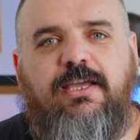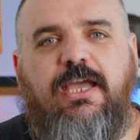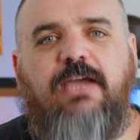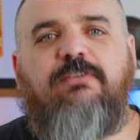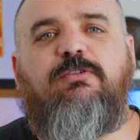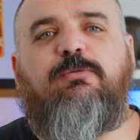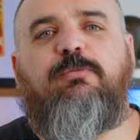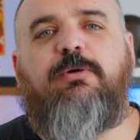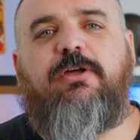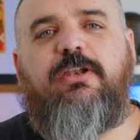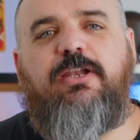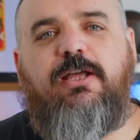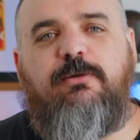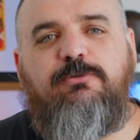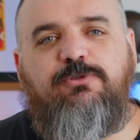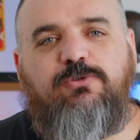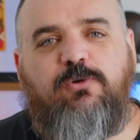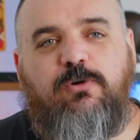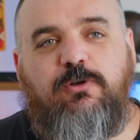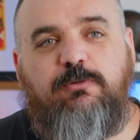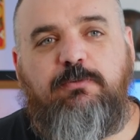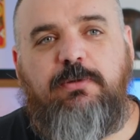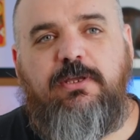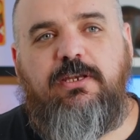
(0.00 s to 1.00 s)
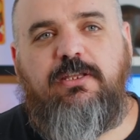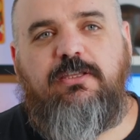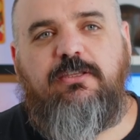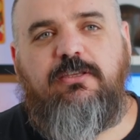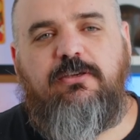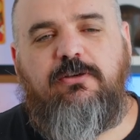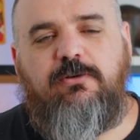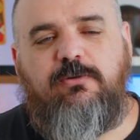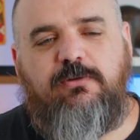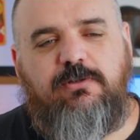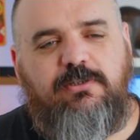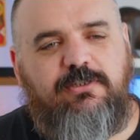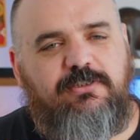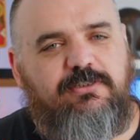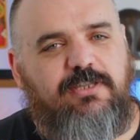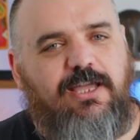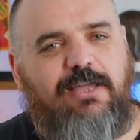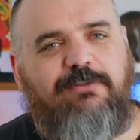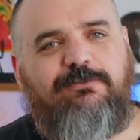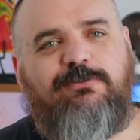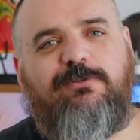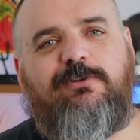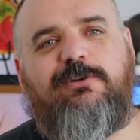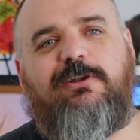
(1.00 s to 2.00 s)
Hey everybody, I'm Jordan with PDQ. It's
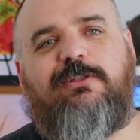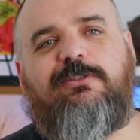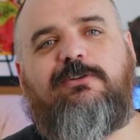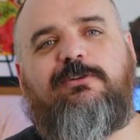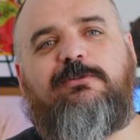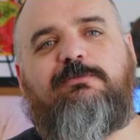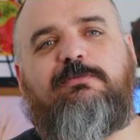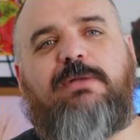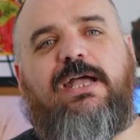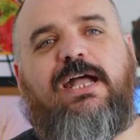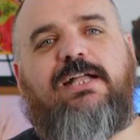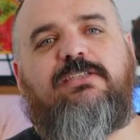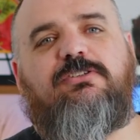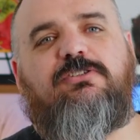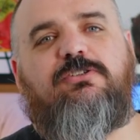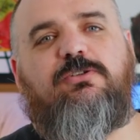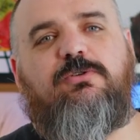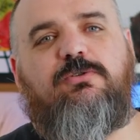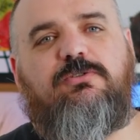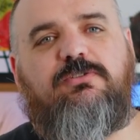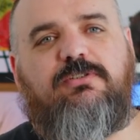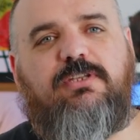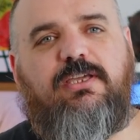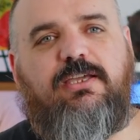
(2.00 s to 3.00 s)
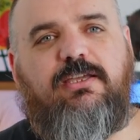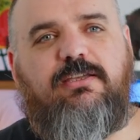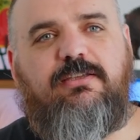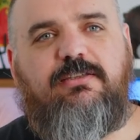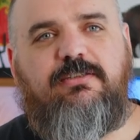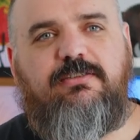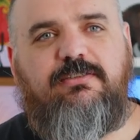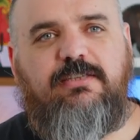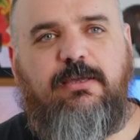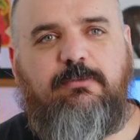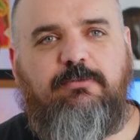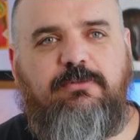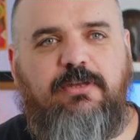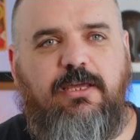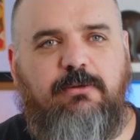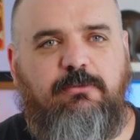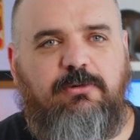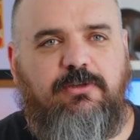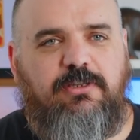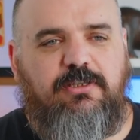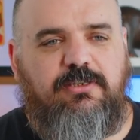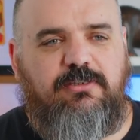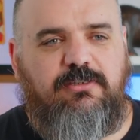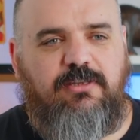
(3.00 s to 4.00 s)
time for another Patch Tuesday,
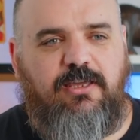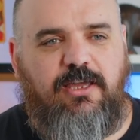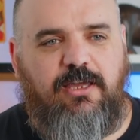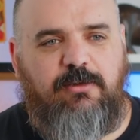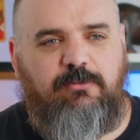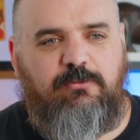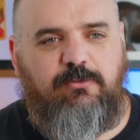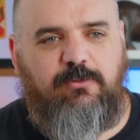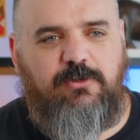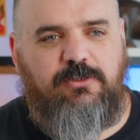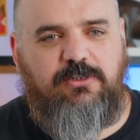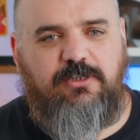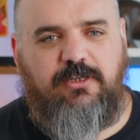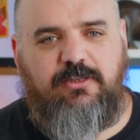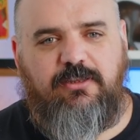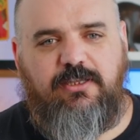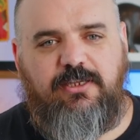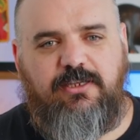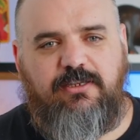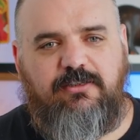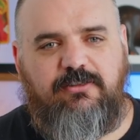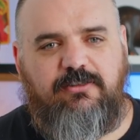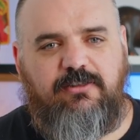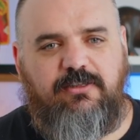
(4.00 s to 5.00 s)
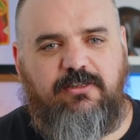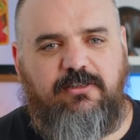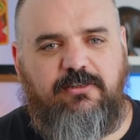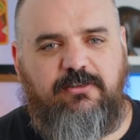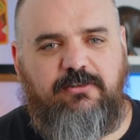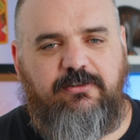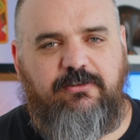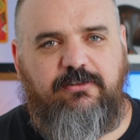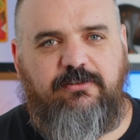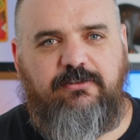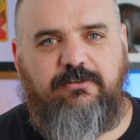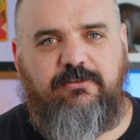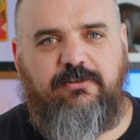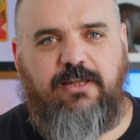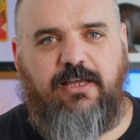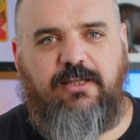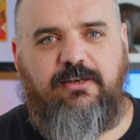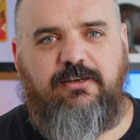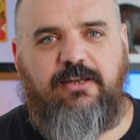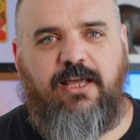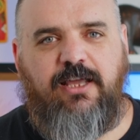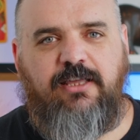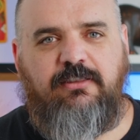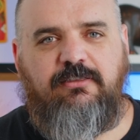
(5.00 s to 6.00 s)
September this time, which I think is the
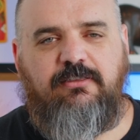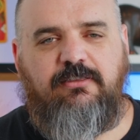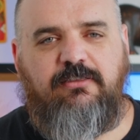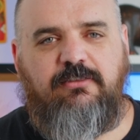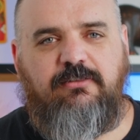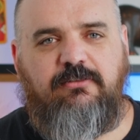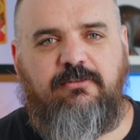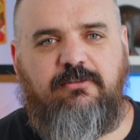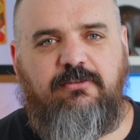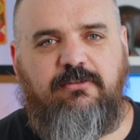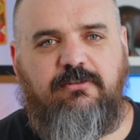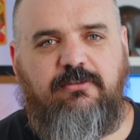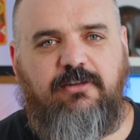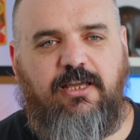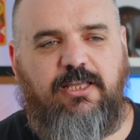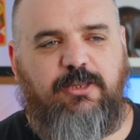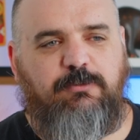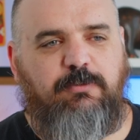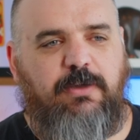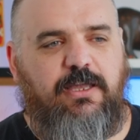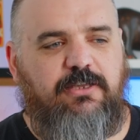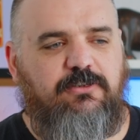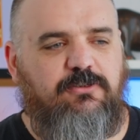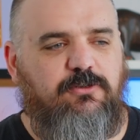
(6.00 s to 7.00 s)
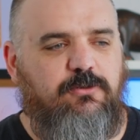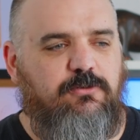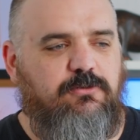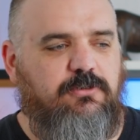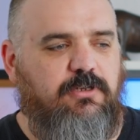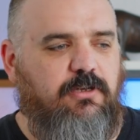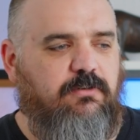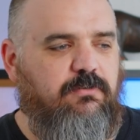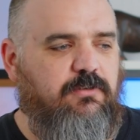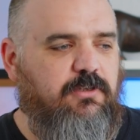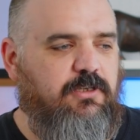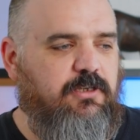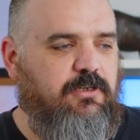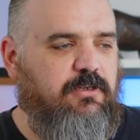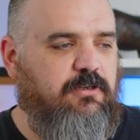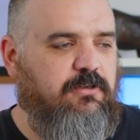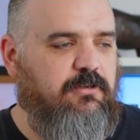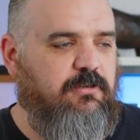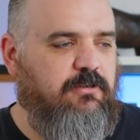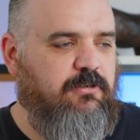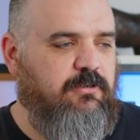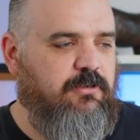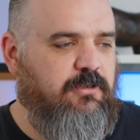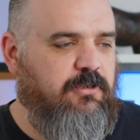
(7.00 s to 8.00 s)
ninth, ninth Patch Tuesday of the
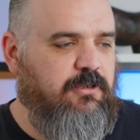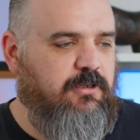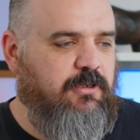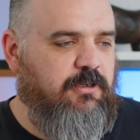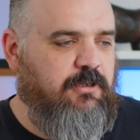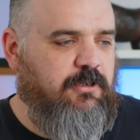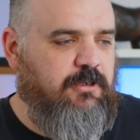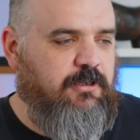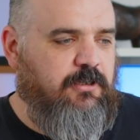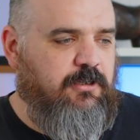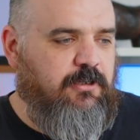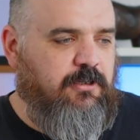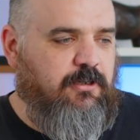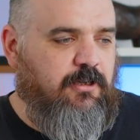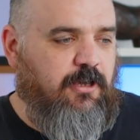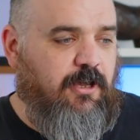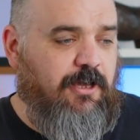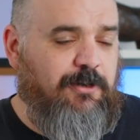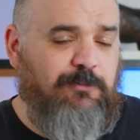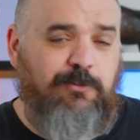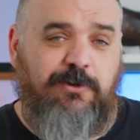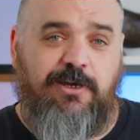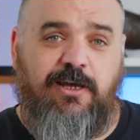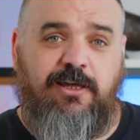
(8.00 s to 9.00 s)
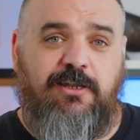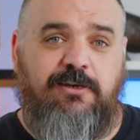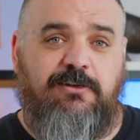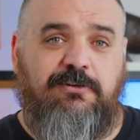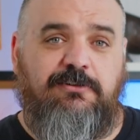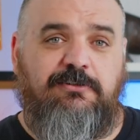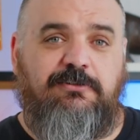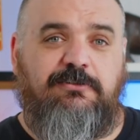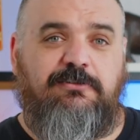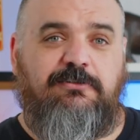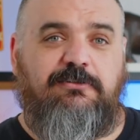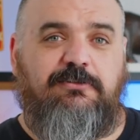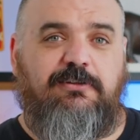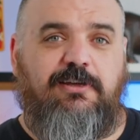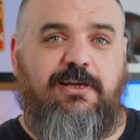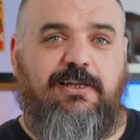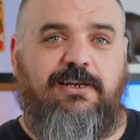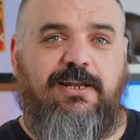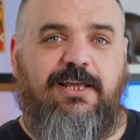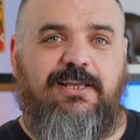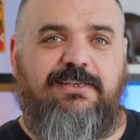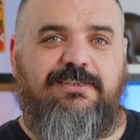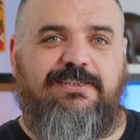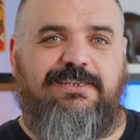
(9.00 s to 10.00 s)
year. And we got a
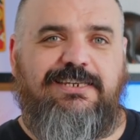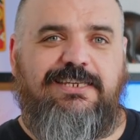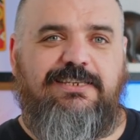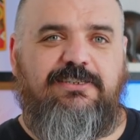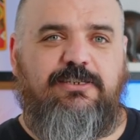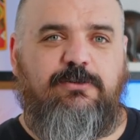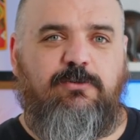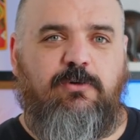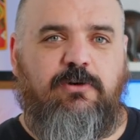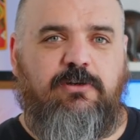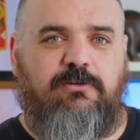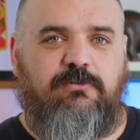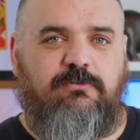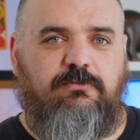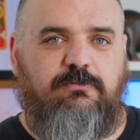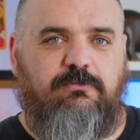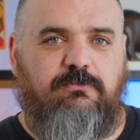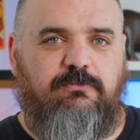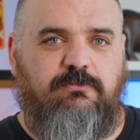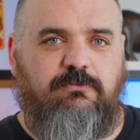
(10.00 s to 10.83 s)
nice and easy one.